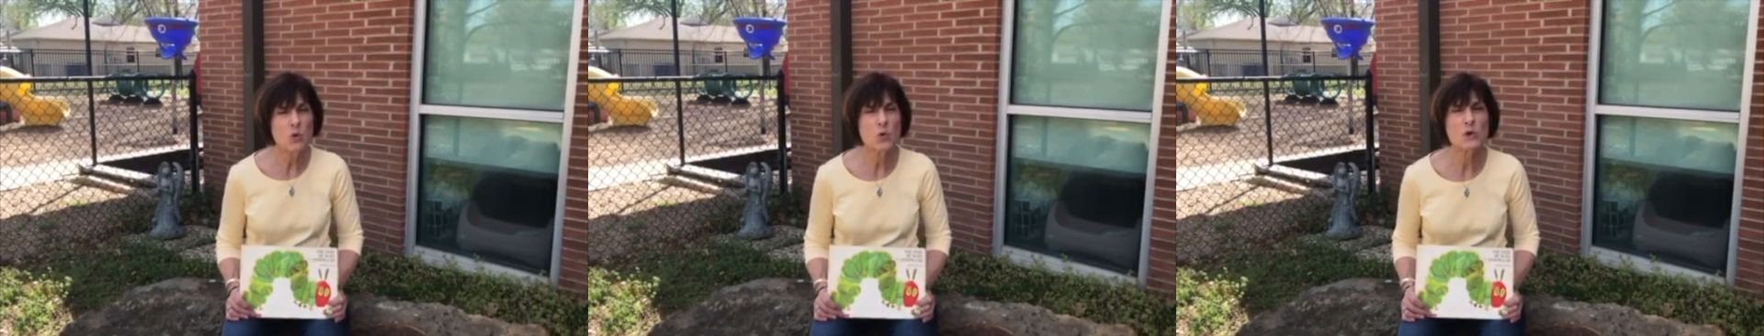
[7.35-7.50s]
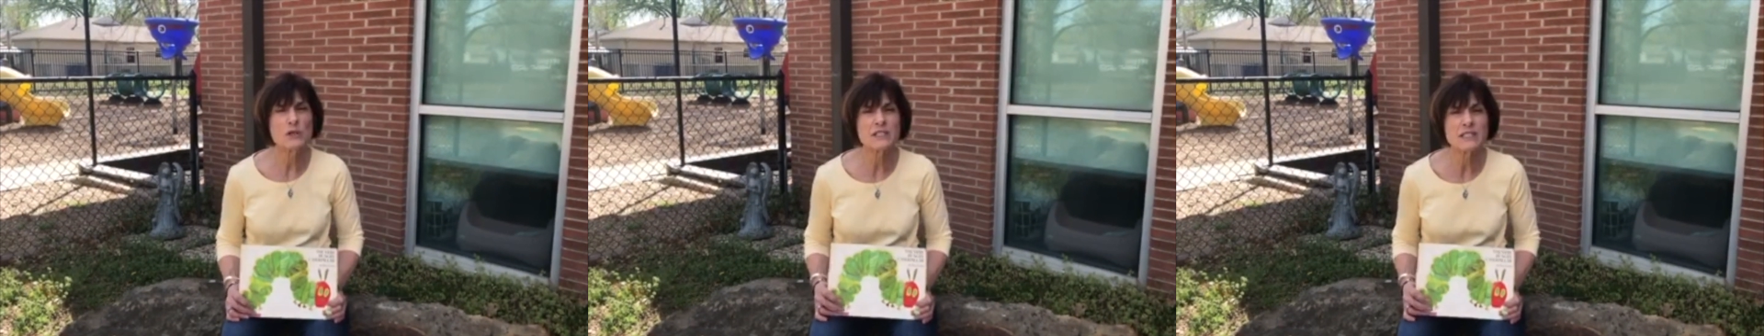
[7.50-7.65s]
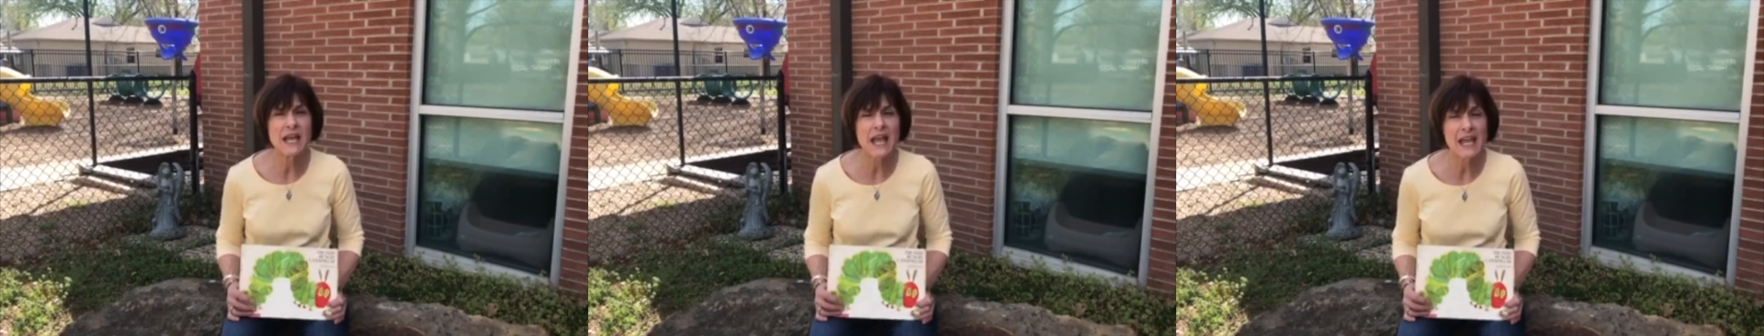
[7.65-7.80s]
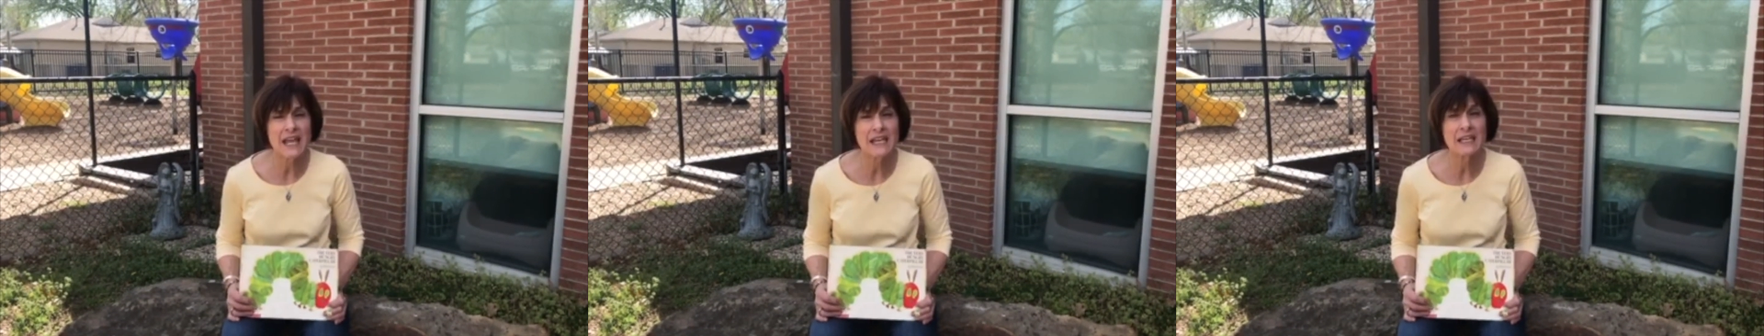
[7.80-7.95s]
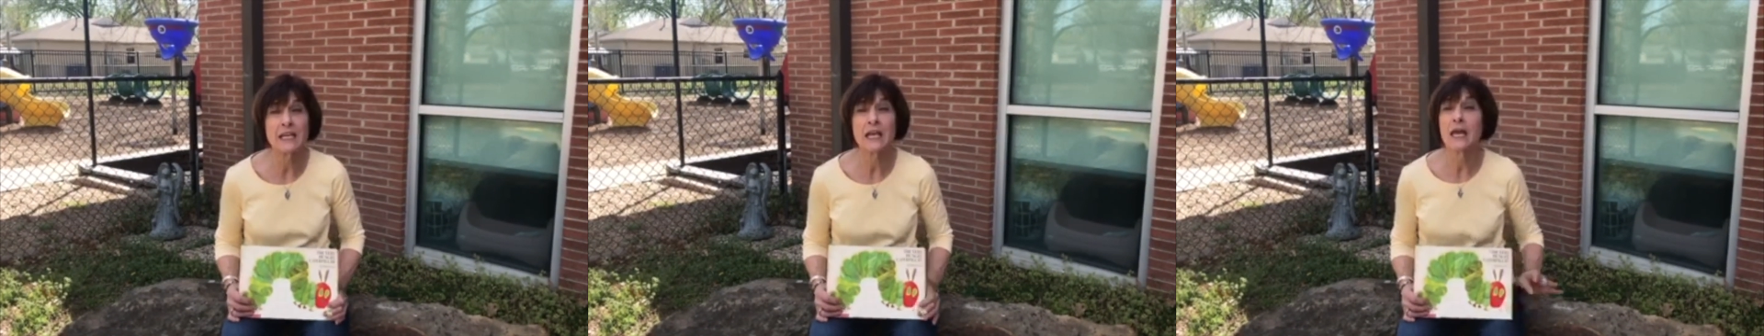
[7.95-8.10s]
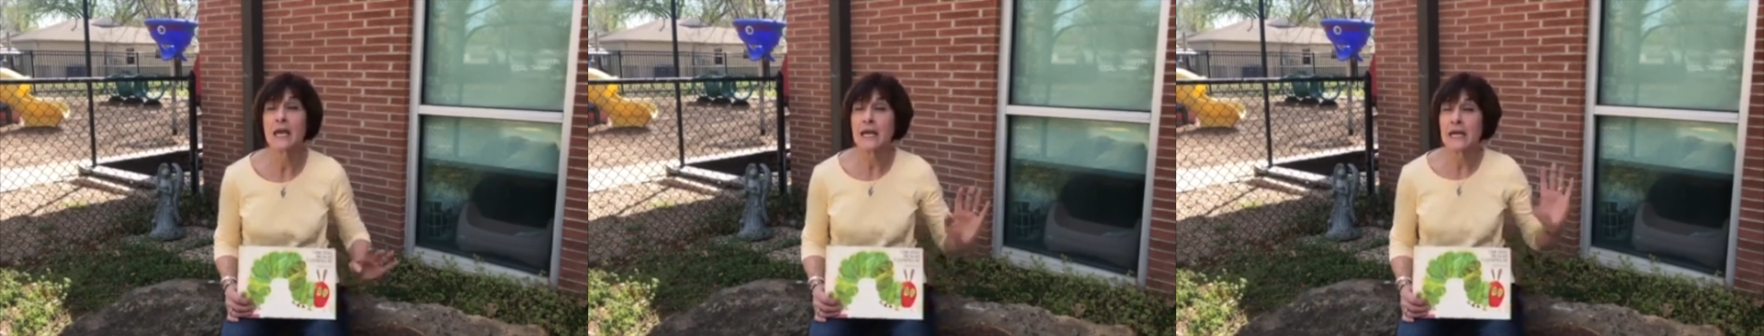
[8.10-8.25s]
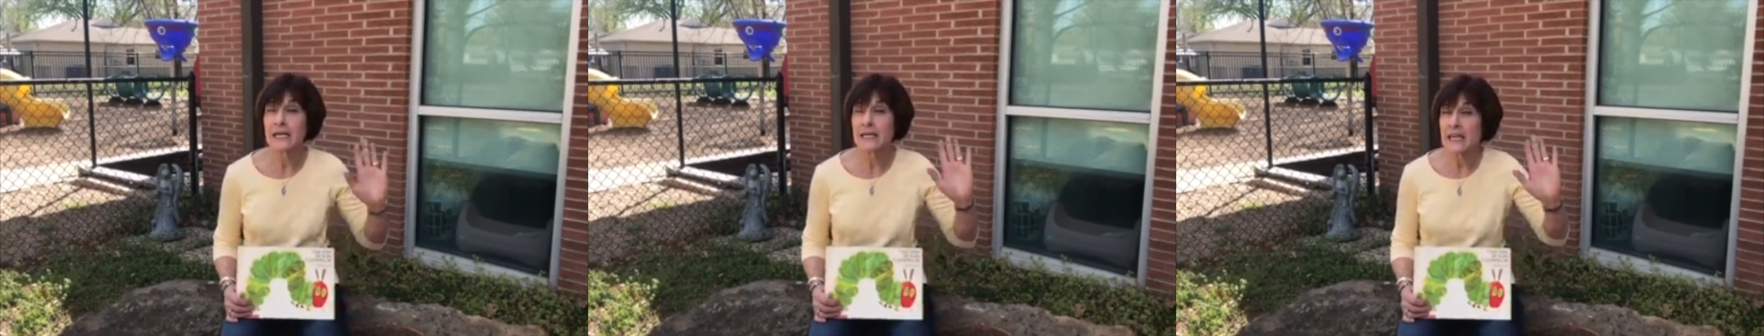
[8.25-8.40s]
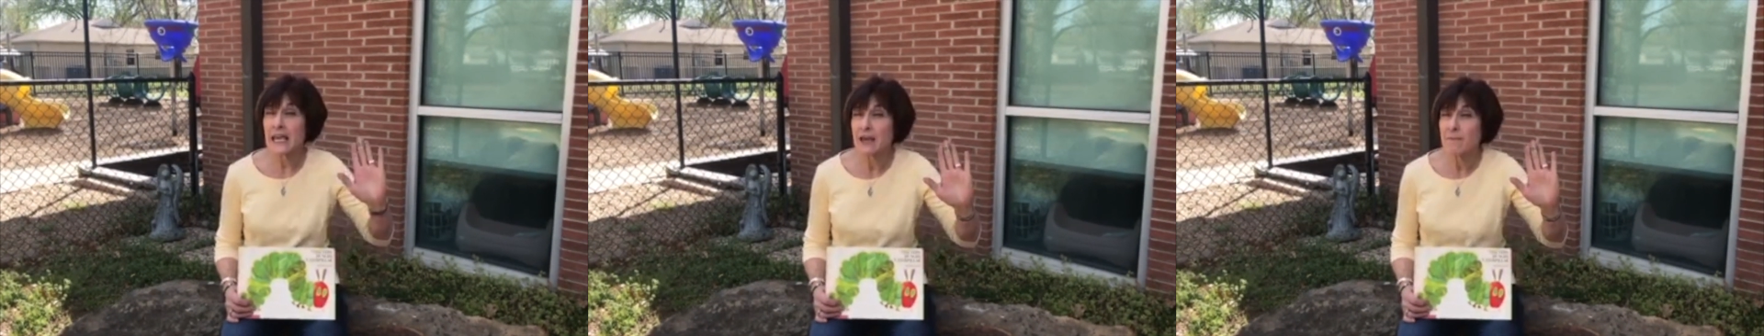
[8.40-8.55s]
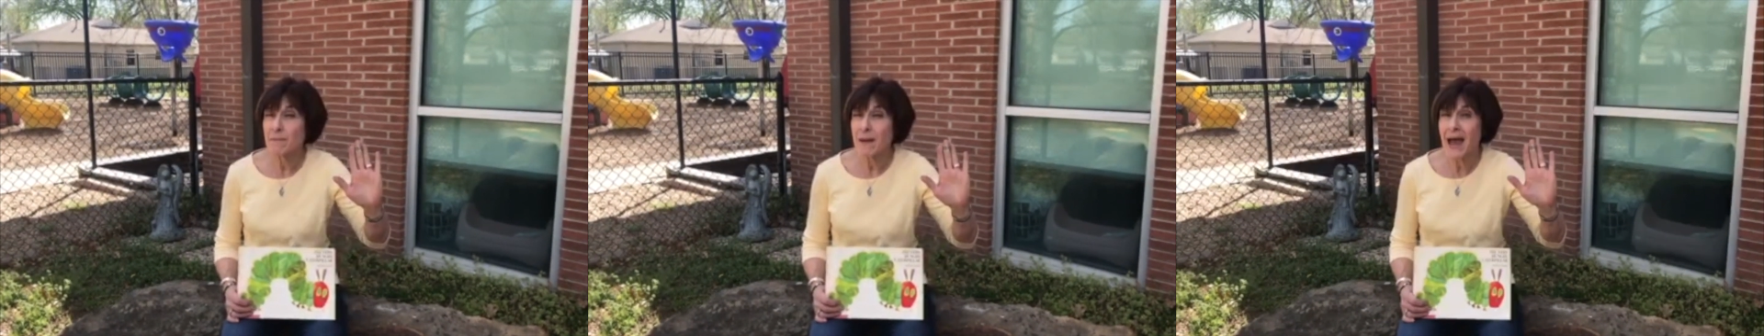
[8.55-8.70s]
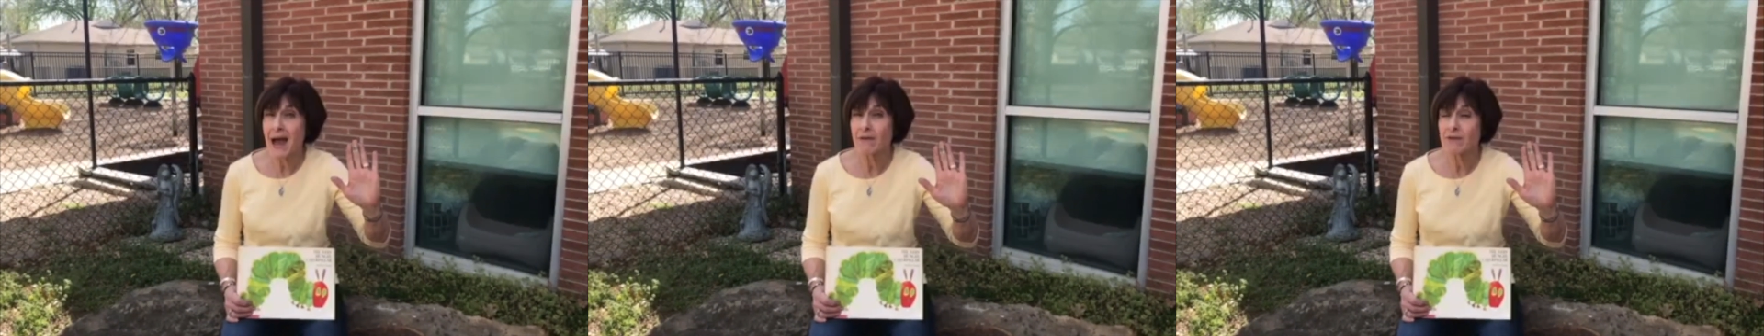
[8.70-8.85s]
We're saying
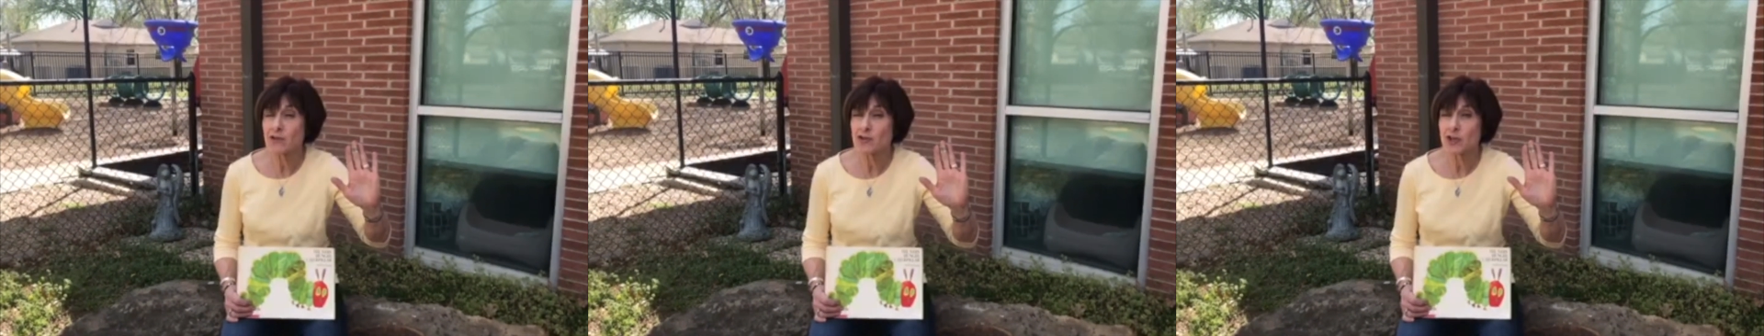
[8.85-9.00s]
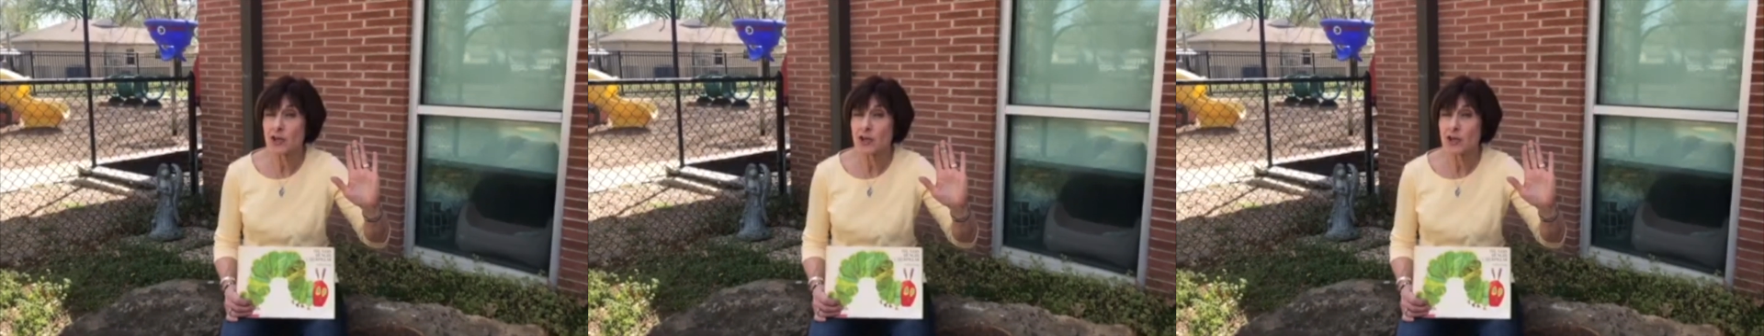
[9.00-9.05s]
keep out